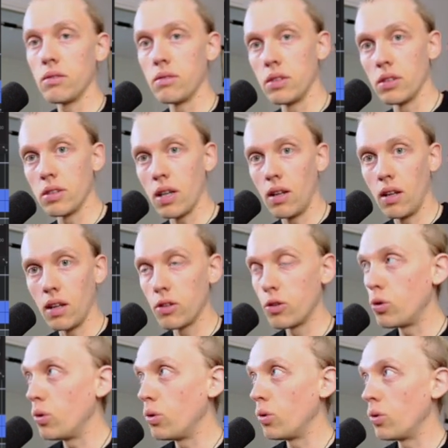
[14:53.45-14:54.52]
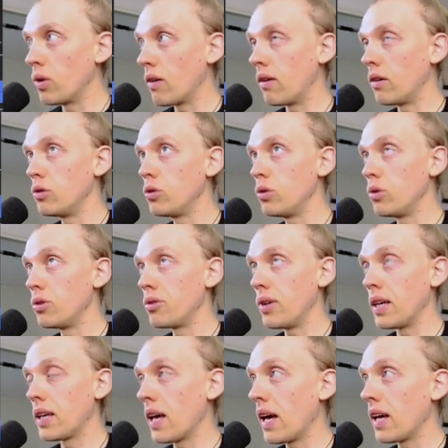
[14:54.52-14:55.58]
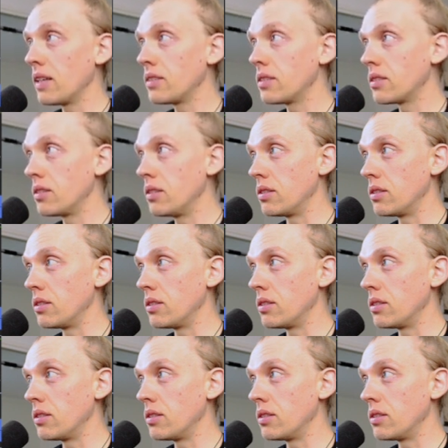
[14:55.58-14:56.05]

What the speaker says: this kind of like around 2-3Ks,